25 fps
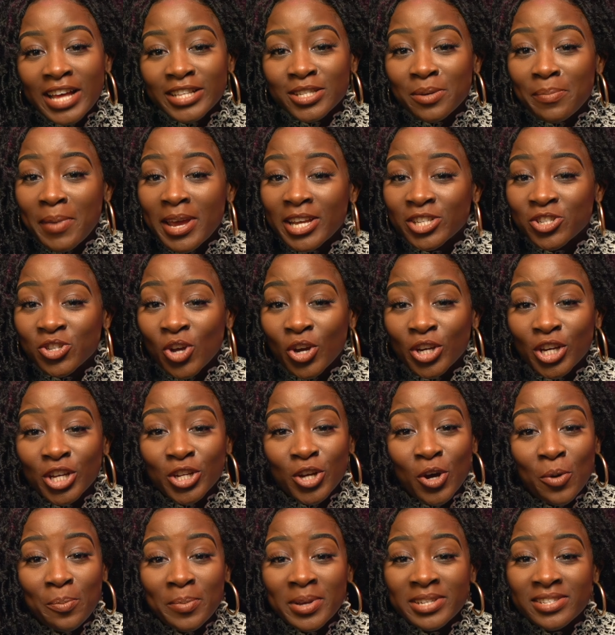To make sure you
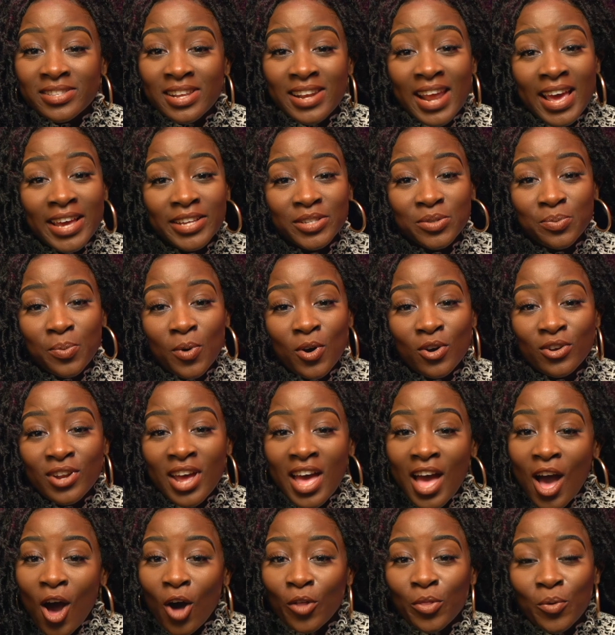don't miss the next one
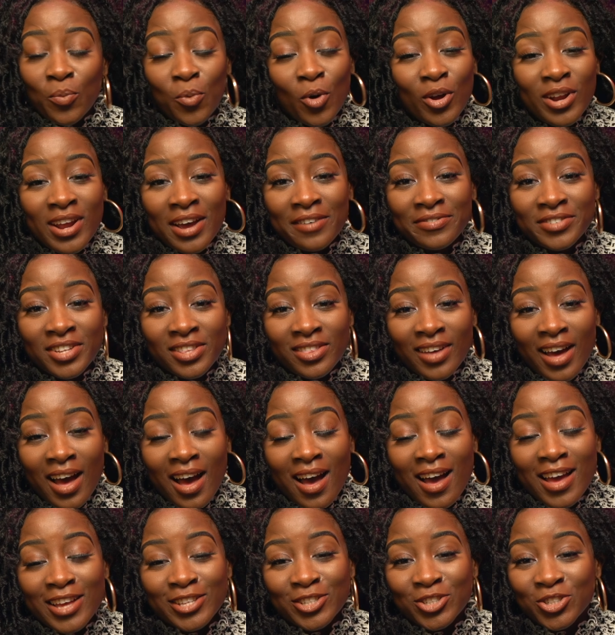or the one after
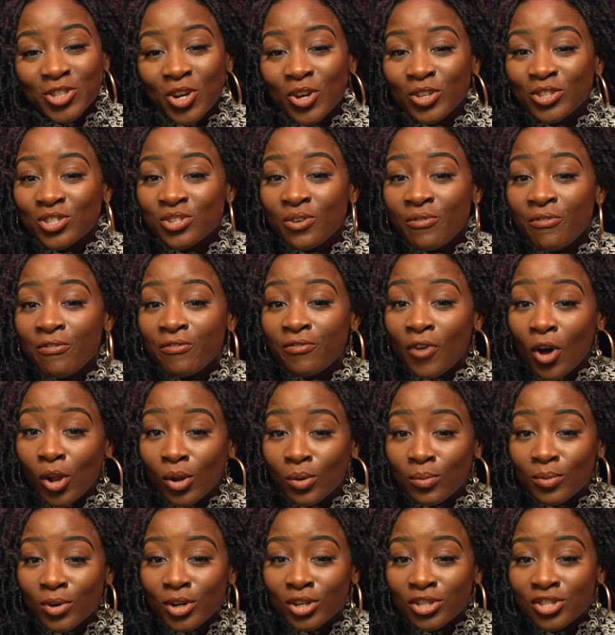that, ensure to
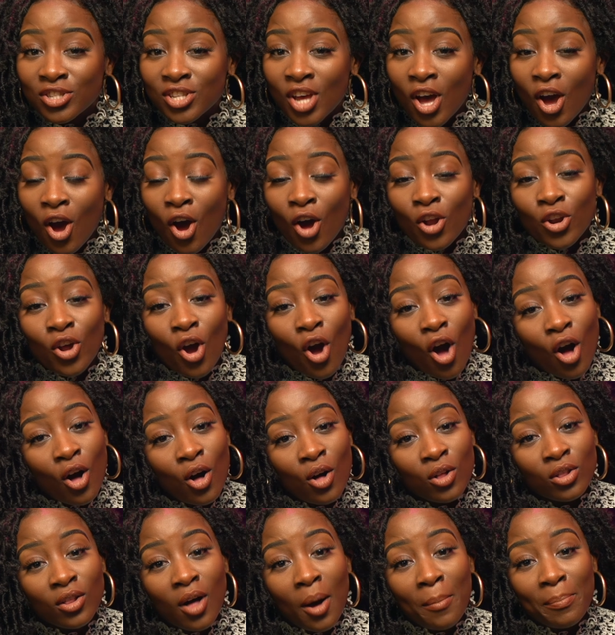follow us on
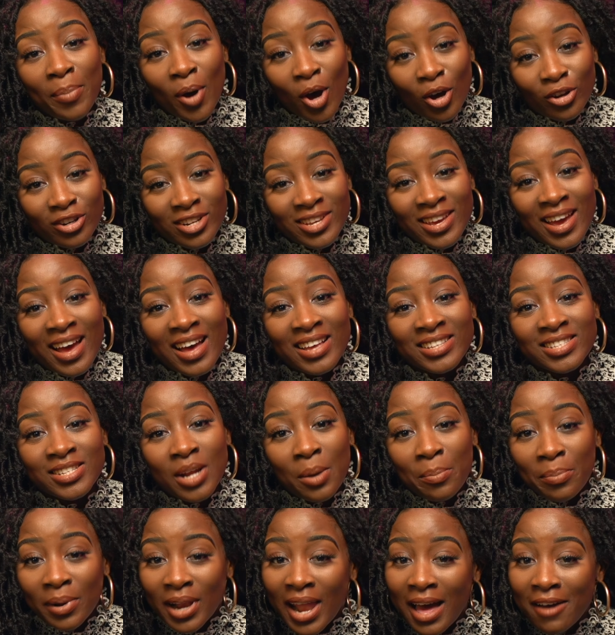all podcast
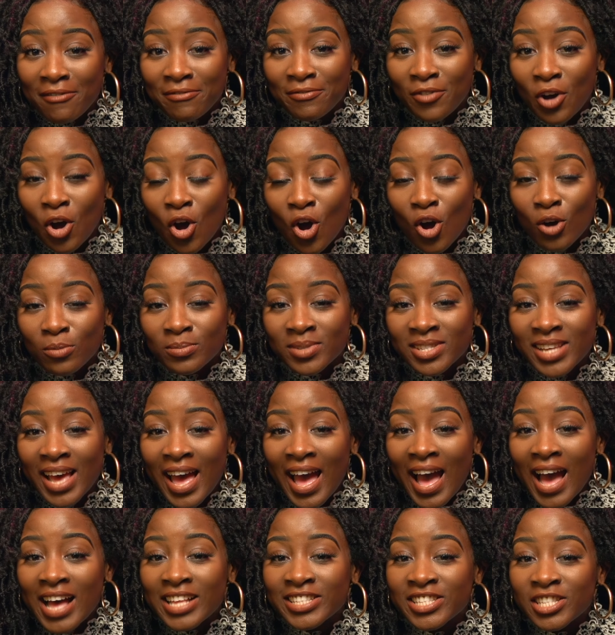platforms
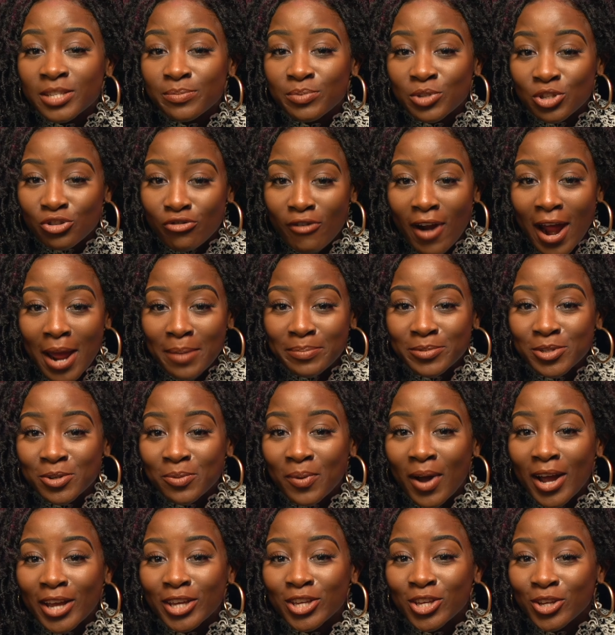and subscribe
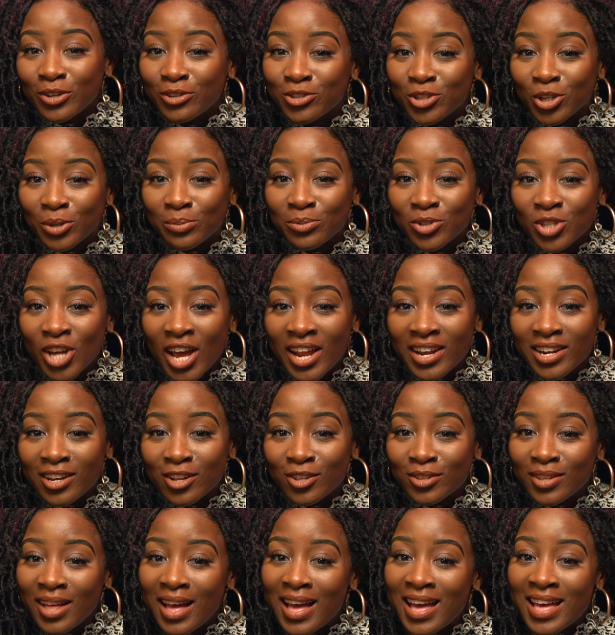to our YouTube
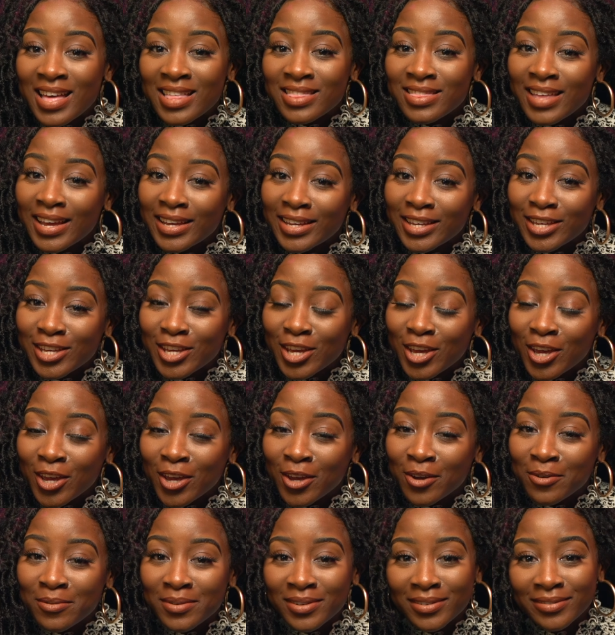channel. Thank
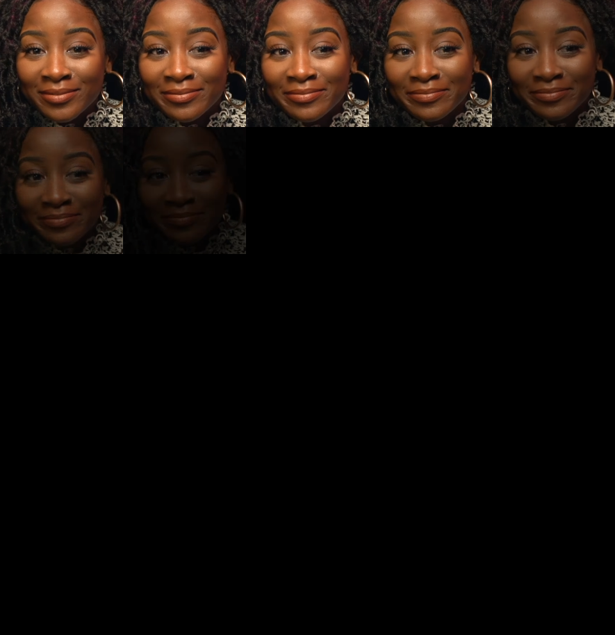you.